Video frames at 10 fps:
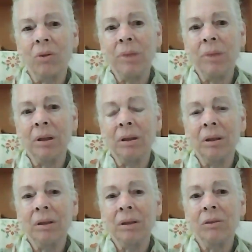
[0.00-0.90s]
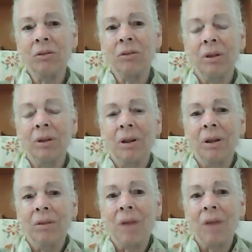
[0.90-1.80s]
I mean,
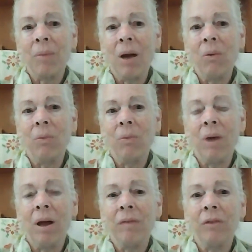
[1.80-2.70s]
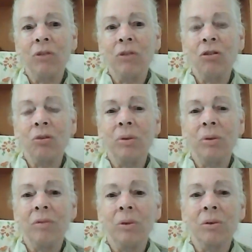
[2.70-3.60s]
somehow I felt she
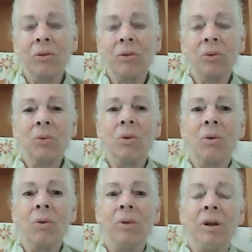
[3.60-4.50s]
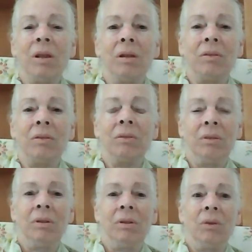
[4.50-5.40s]
should have understood already that
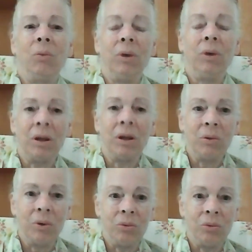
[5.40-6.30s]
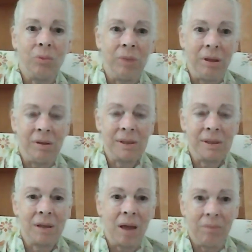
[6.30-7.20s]
we are not going to meet
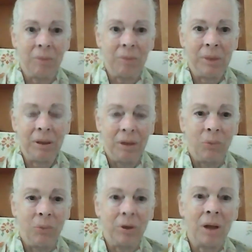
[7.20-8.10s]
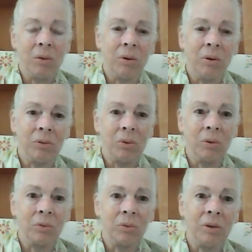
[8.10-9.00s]
this time. I mean, we're not going to
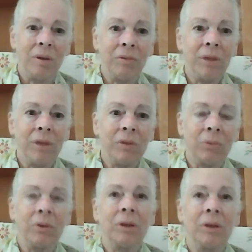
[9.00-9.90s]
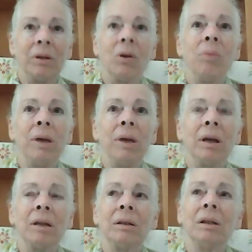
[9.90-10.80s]
go to Tel Aviv. It was getting
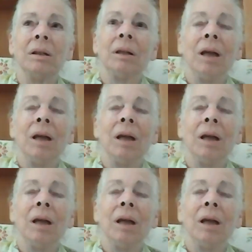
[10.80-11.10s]
complicated.